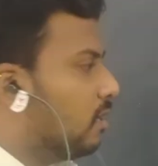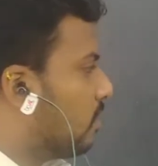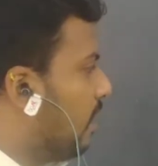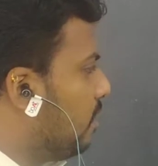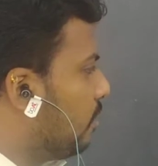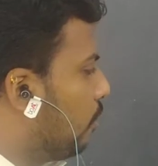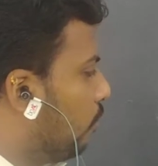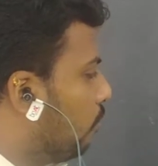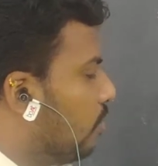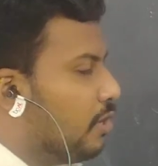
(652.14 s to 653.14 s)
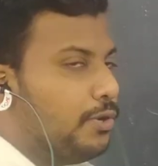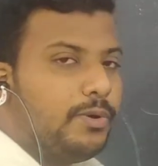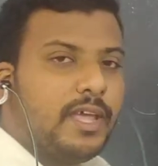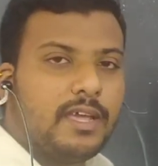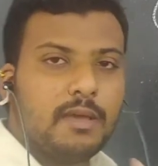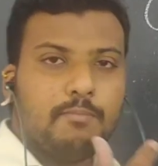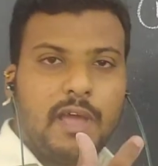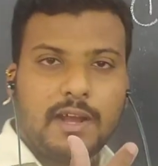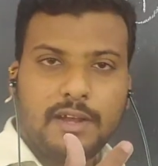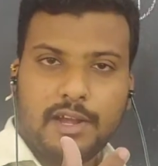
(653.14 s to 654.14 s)
Right now, you take a
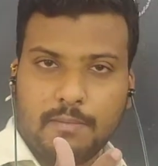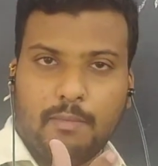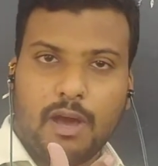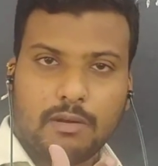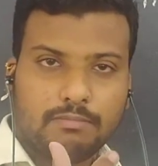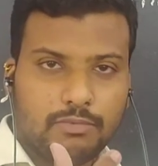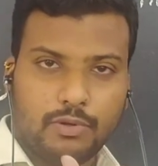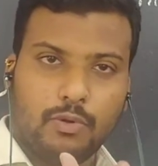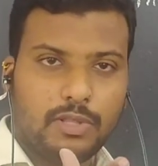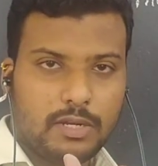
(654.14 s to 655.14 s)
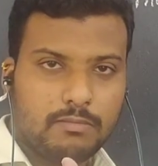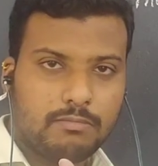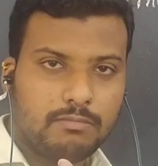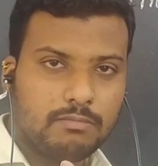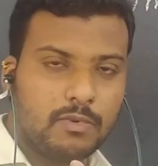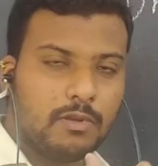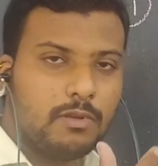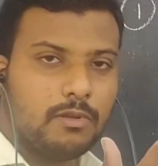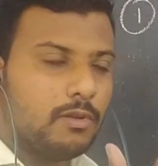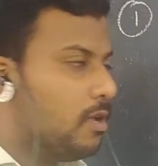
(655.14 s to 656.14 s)
magnetic bar. You know that.
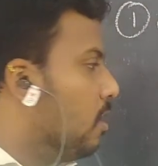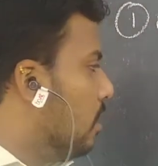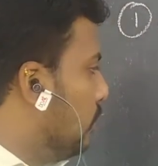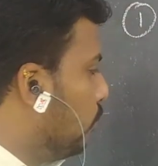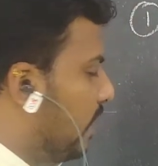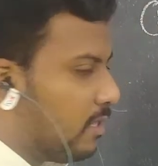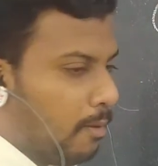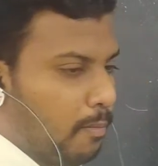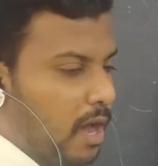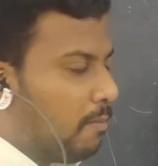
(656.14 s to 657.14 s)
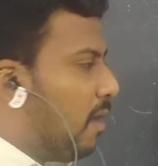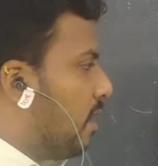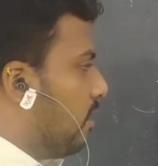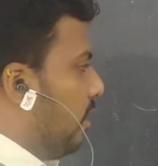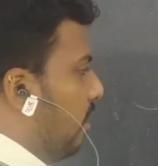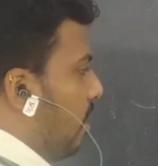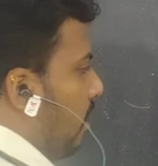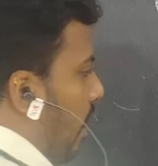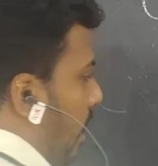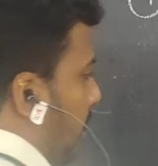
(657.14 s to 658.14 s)
You take the bar magnet
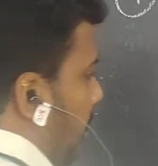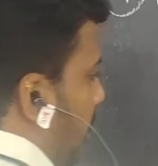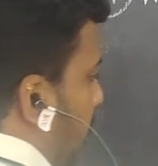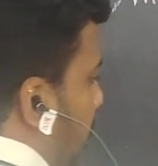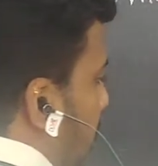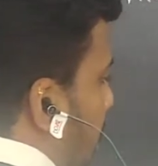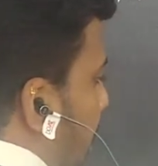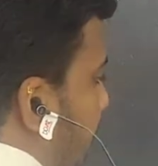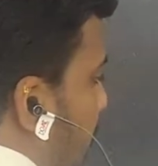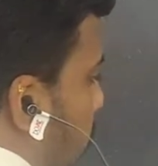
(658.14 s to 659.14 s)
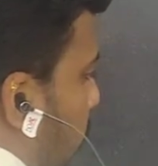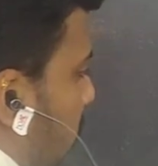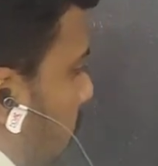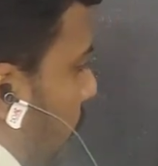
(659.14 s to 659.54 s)
and induce